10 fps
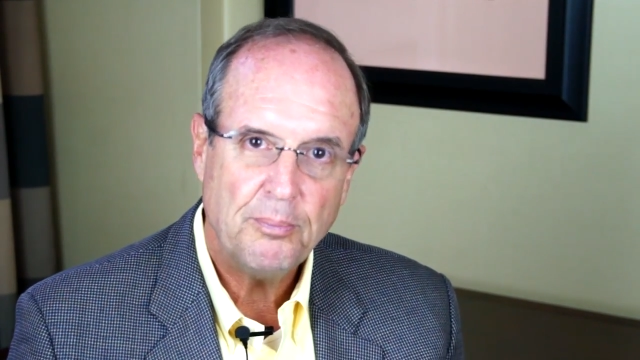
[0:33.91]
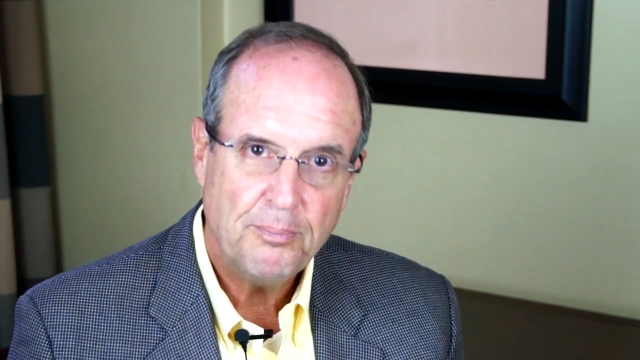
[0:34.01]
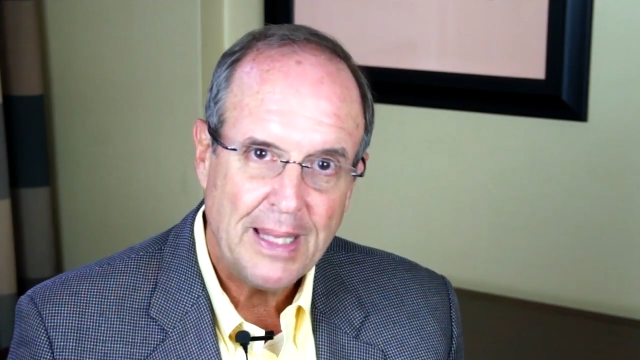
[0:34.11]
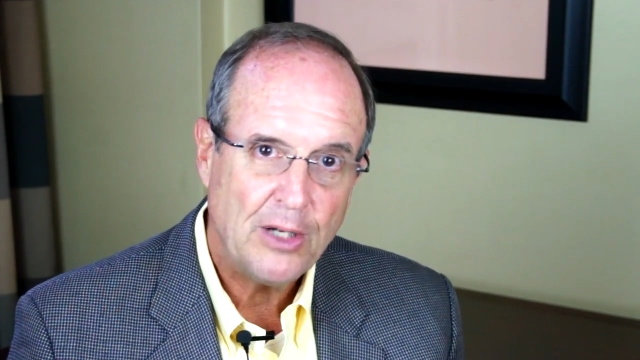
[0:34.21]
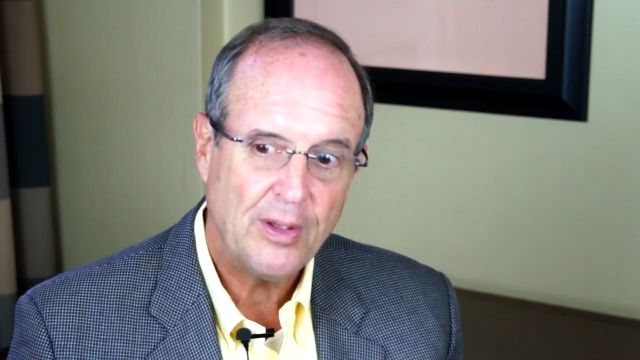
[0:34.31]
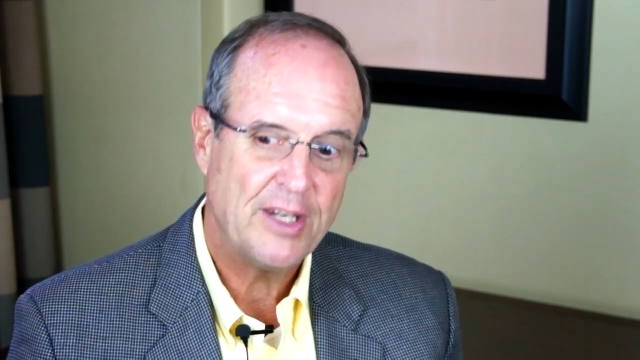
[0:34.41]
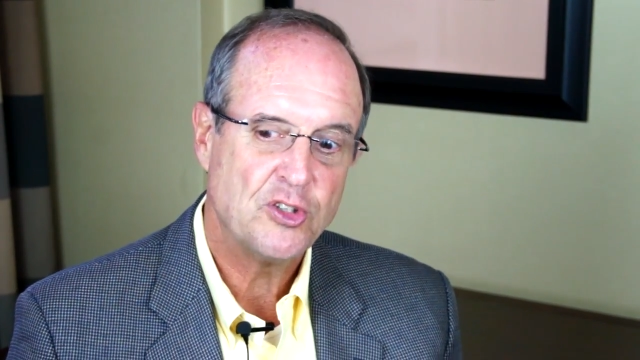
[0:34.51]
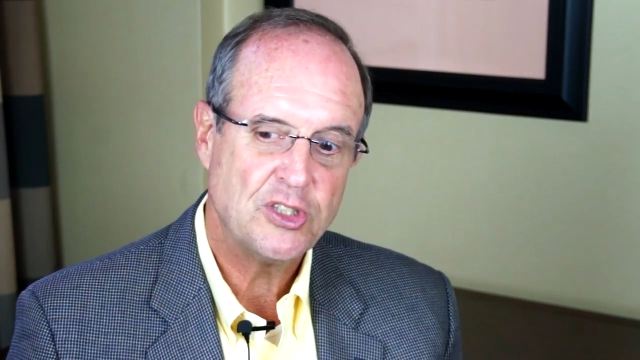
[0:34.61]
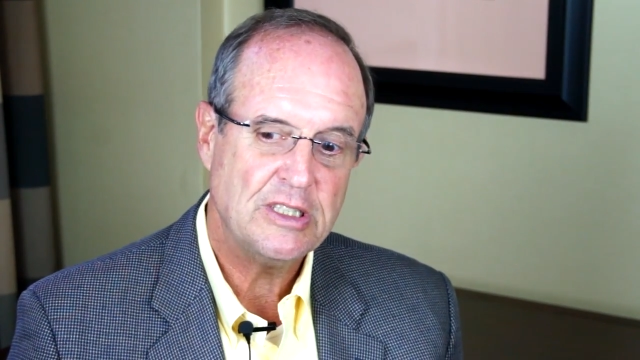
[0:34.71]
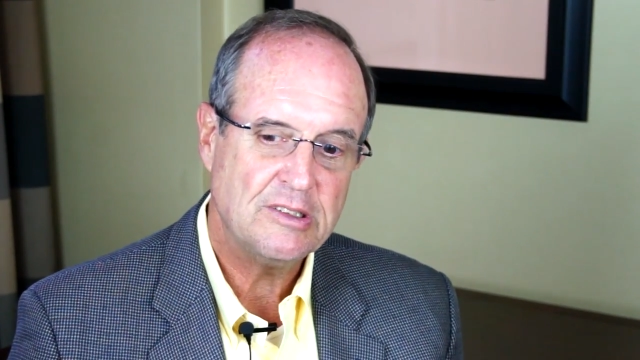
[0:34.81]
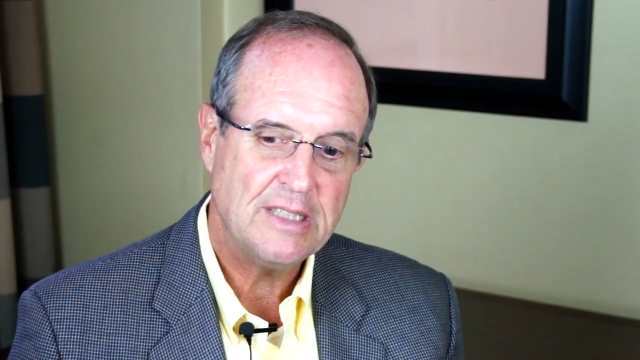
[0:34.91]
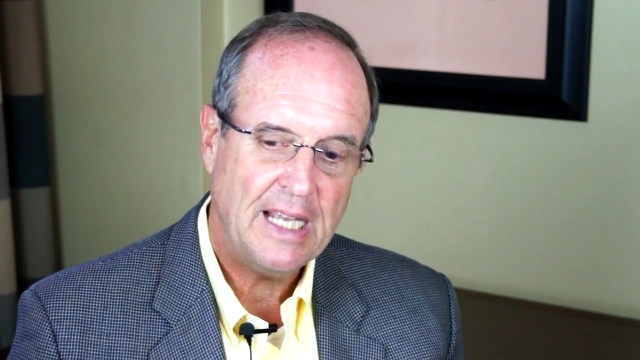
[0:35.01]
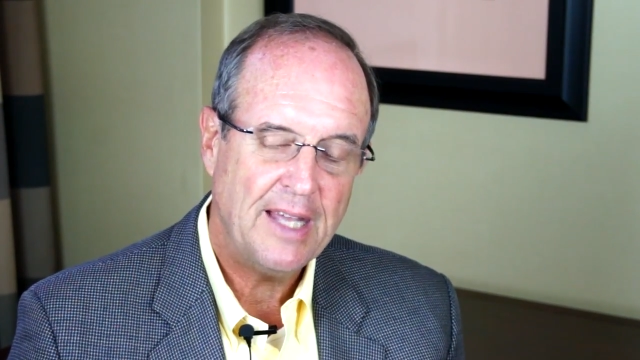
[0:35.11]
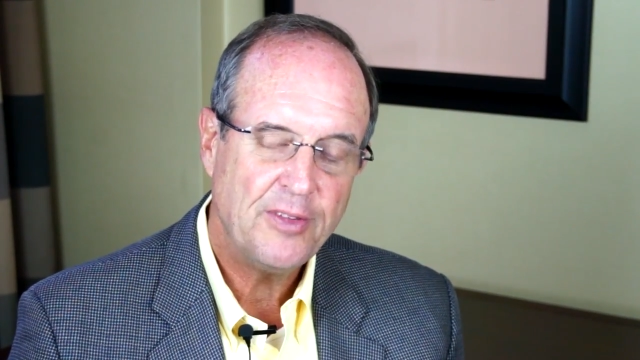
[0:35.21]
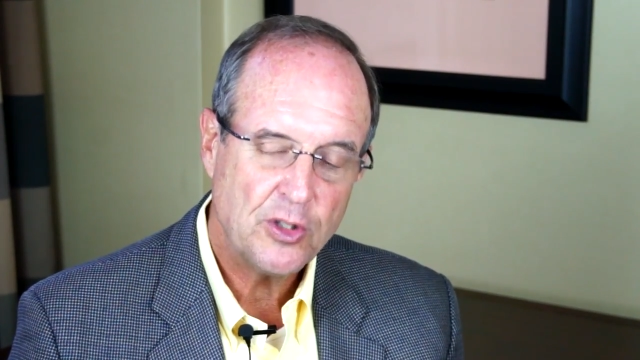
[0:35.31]
mental energies
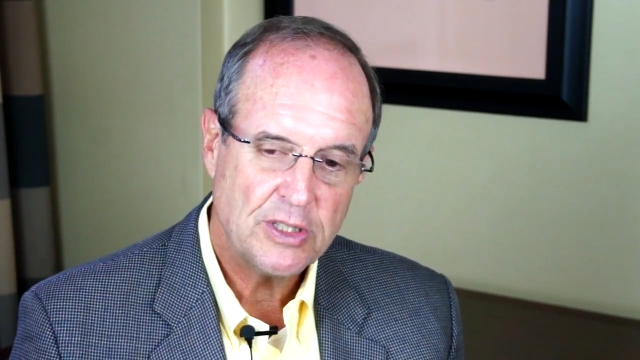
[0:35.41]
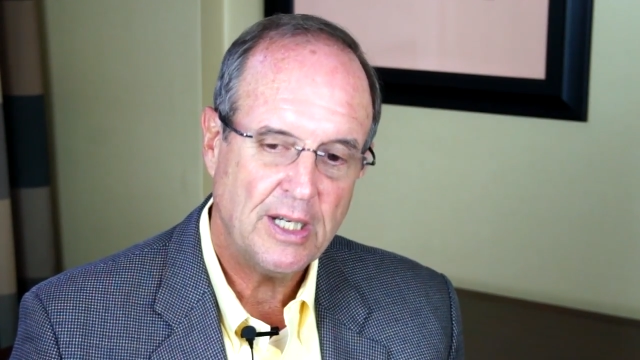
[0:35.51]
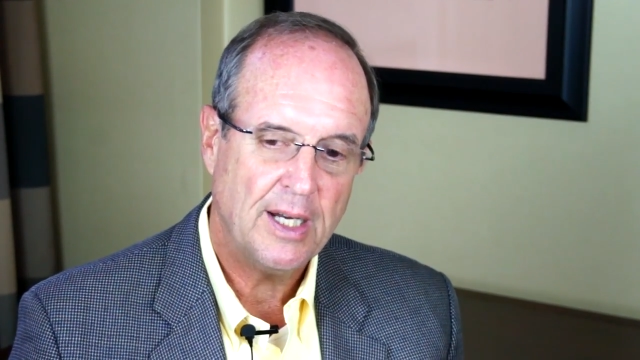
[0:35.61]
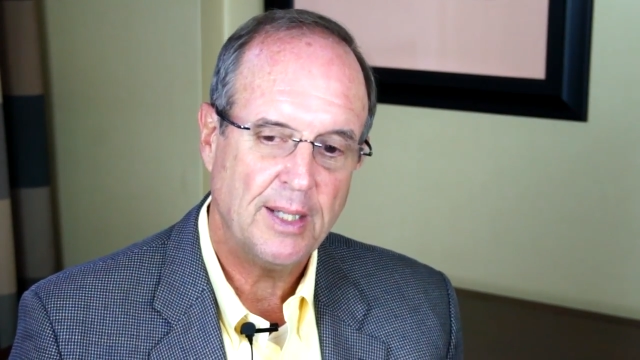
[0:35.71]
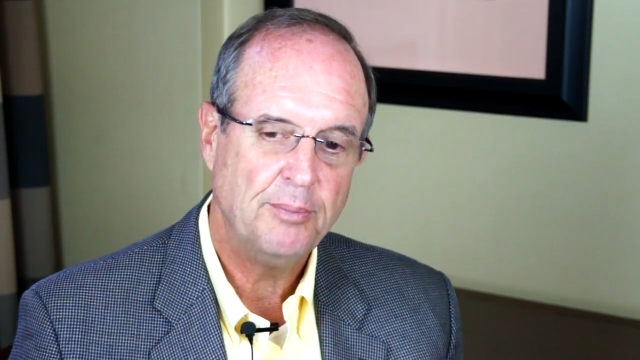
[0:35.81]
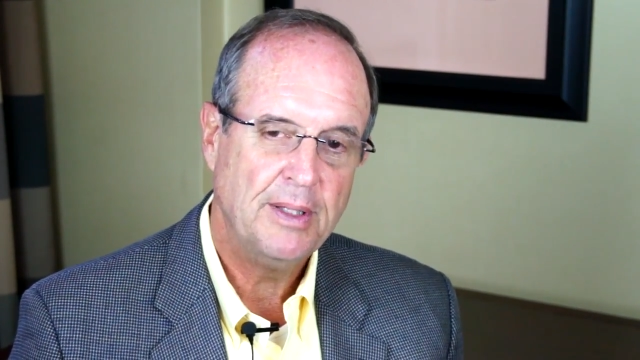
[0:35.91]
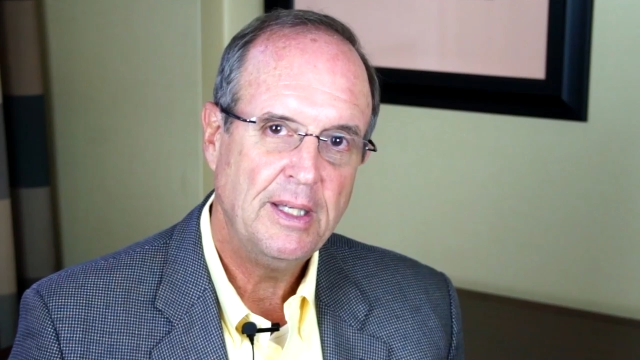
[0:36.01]
and their time